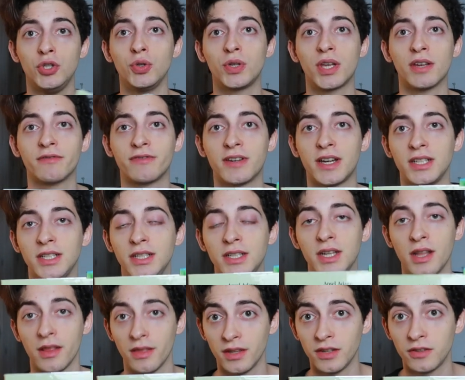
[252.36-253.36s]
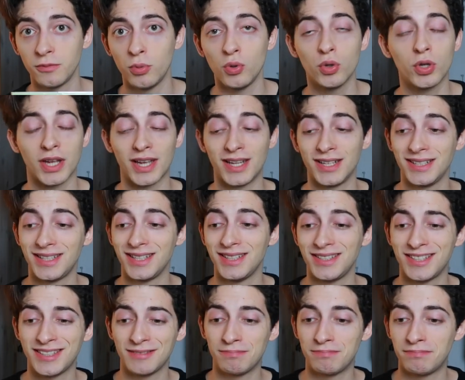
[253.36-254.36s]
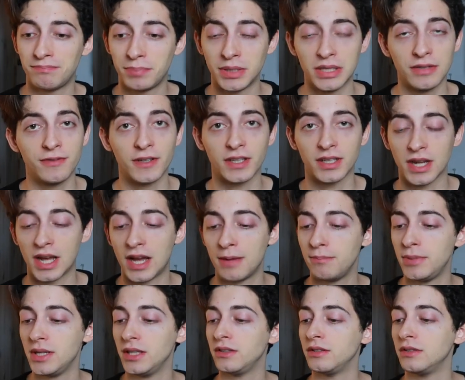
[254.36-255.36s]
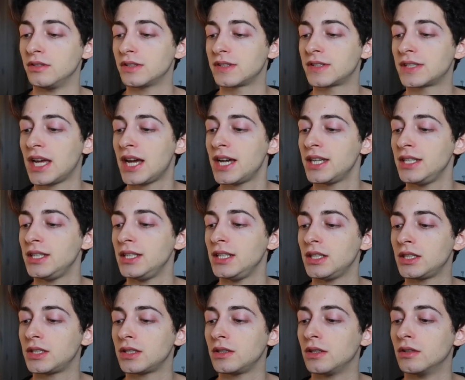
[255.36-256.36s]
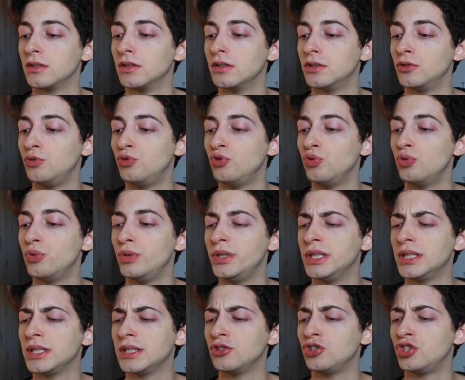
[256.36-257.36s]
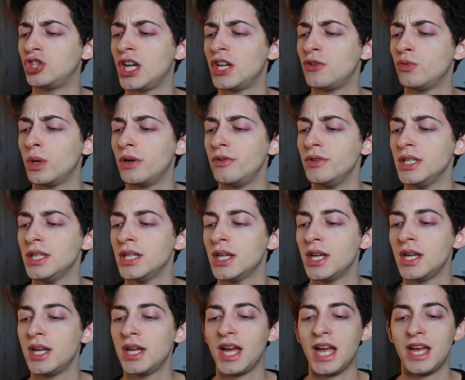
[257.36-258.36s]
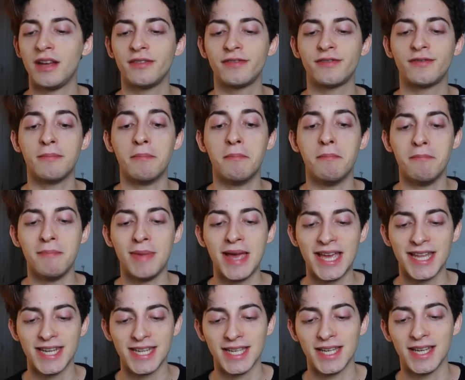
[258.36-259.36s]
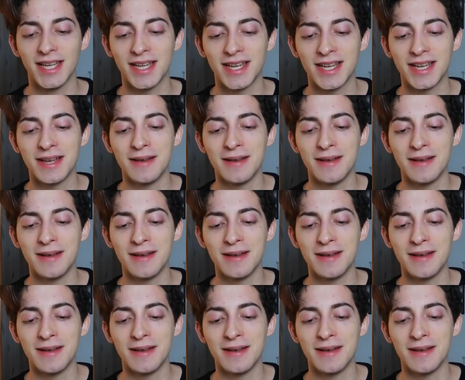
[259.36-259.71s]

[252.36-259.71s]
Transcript: you can find it in this book and it is perfect. I've been studying it uh, during January. I have many,